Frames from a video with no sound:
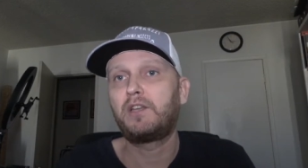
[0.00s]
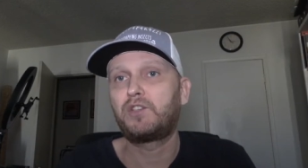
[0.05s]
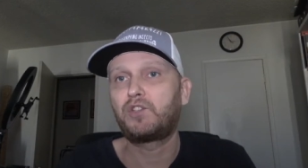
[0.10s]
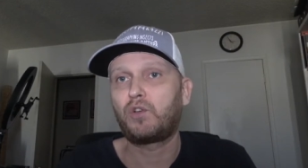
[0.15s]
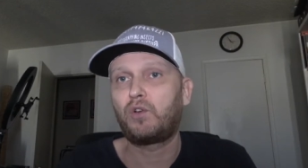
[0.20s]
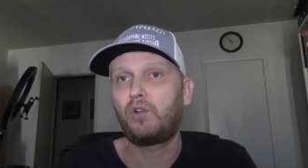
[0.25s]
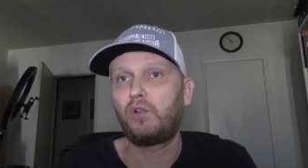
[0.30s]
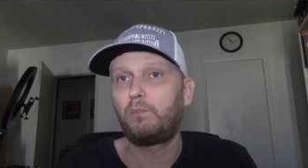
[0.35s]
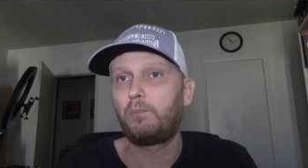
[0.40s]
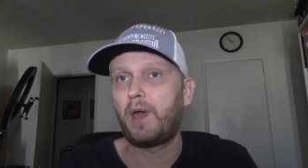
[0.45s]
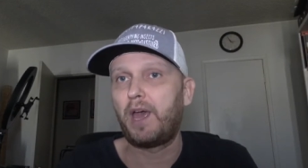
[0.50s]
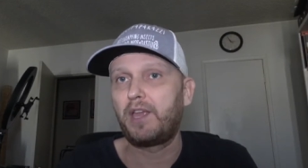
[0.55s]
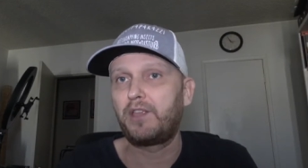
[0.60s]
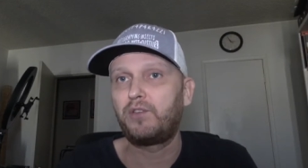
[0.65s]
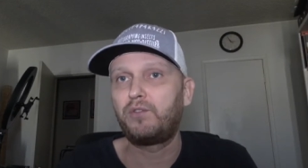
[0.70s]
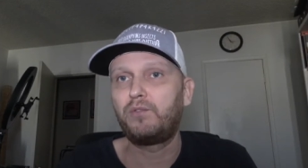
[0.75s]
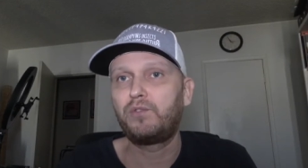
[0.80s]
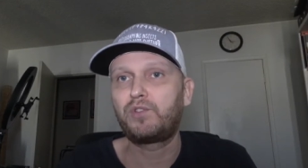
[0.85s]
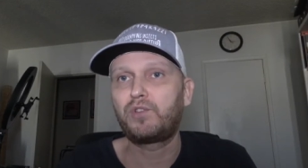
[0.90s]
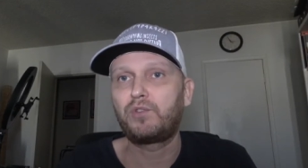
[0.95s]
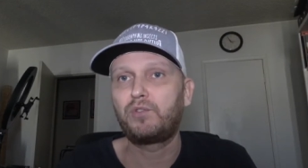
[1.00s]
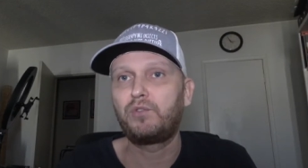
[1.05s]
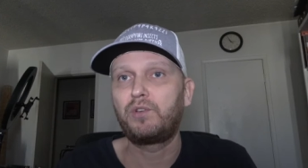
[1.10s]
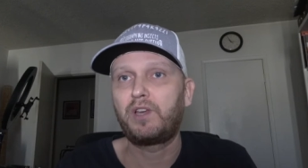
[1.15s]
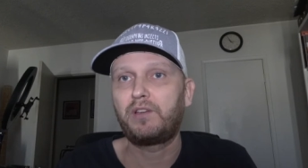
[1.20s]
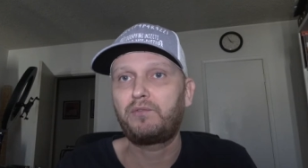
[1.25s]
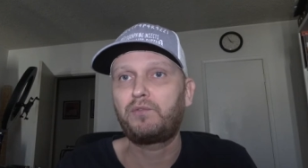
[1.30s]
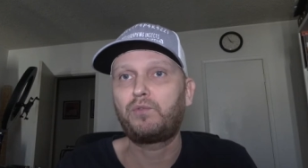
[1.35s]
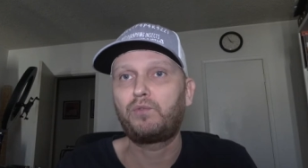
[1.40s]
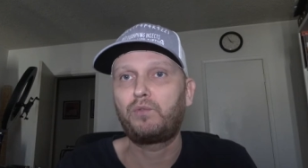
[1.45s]
It's all manual so you
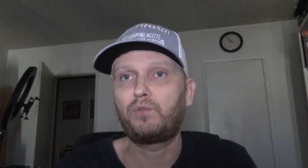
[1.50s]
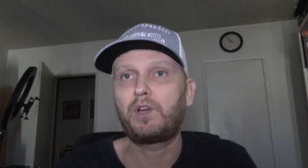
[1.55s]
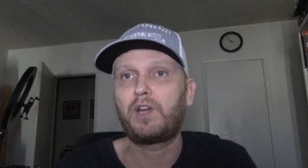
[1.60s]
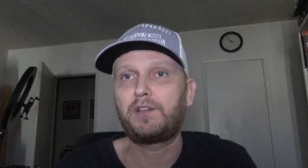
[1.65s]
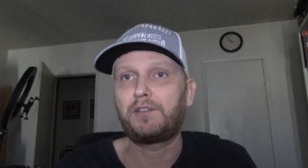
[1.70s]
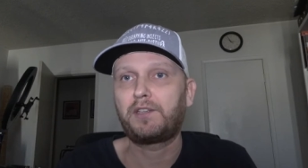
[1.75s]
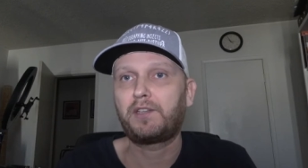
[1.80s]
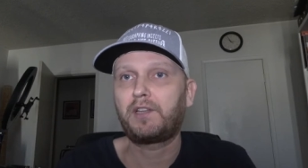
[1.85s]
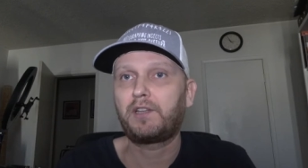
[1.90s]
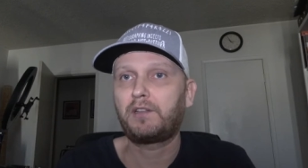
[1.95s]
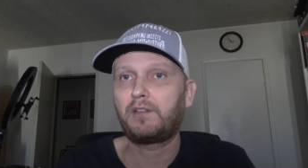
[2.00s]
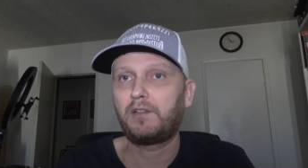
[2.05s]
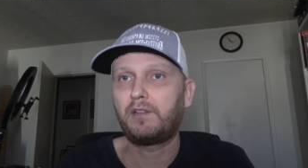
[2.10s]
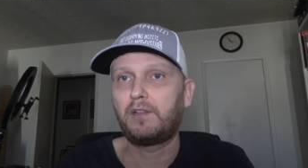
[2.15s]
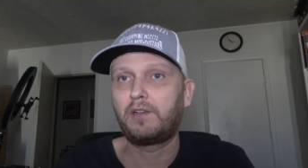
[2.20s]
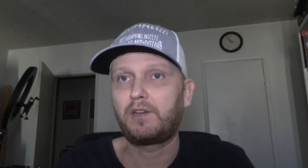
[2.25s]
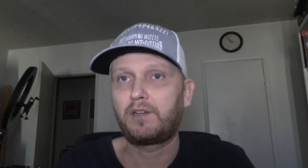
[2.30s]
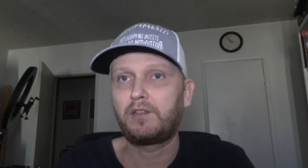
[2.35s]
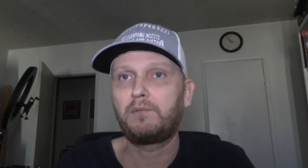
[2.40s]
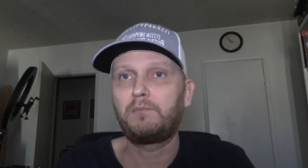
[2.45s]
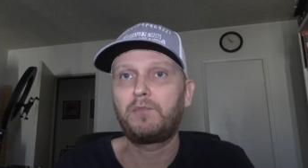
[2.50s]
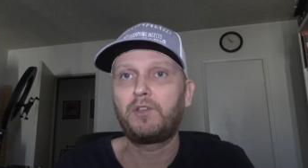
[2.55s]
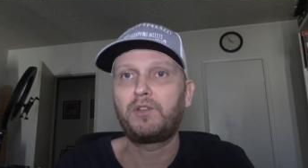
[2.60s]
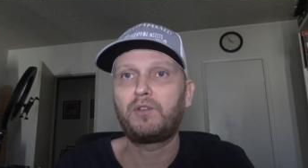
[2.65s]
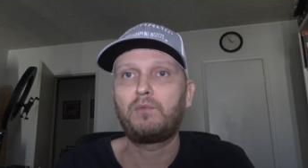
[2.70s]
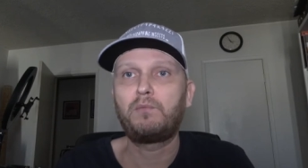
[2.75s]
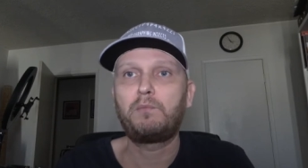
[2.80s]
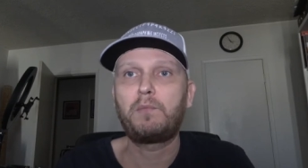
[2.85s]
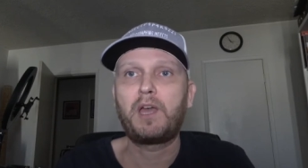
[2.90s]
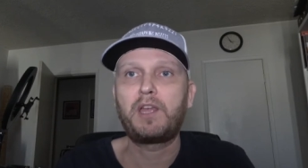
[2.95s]
have to kind of learn, you
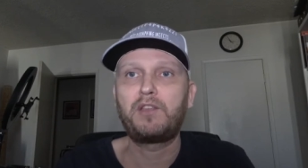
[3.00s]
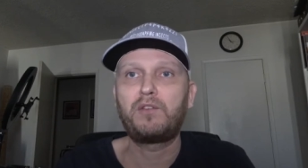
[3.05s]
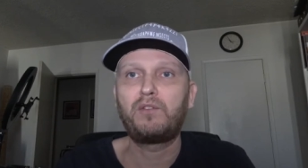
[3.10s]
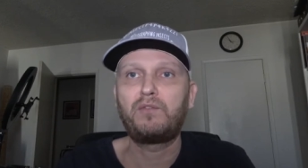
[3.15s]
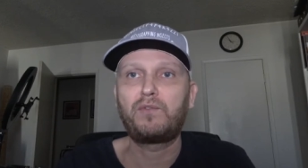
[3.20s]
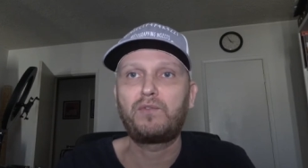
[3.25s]
know, manual